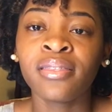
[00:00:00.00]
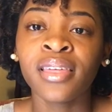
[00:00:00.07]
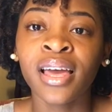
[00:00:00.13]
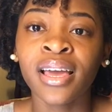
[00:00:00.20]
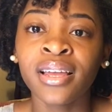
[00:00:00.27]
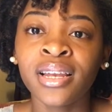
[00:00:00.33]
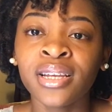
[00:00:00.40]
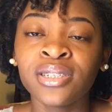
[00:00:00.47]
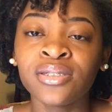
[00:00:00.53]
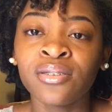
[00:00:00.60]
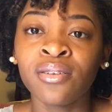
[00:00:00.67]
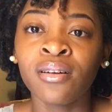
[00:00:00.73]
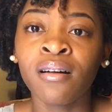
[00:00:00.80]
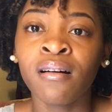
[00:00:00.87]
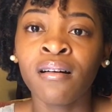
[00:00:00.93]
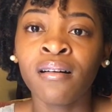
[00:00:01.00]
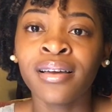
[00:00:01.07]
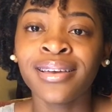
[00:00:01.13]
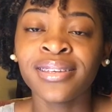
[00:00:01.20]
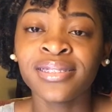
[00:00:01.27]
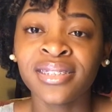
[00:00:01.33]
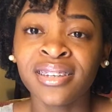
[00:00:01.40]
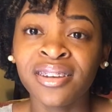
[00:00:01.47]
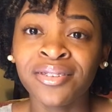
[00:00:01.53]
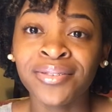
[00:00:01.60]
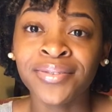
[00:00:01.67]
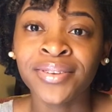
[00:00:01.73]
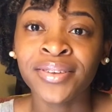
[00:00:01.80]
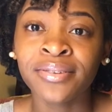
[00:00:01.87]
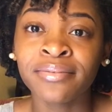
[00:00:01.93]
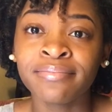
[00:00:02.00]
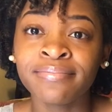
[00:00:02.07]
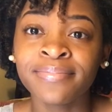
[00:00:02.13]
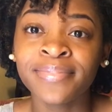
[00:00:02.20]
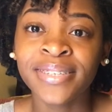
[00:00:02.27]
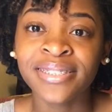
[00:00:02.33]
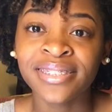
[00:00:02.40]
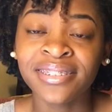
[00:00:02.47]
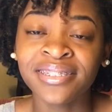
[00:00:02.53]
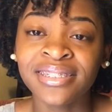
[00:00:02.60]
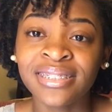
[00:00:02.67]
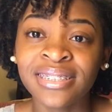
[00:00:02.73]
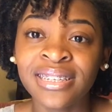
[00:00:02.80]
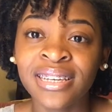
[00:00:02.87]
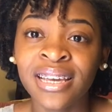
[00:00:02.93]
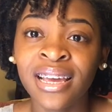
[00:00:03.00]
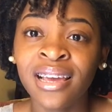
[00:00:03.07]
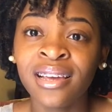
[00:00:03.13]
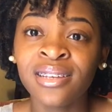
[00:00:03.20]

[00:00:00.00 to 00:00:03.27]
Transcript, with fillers: that initial call is an interview essentially.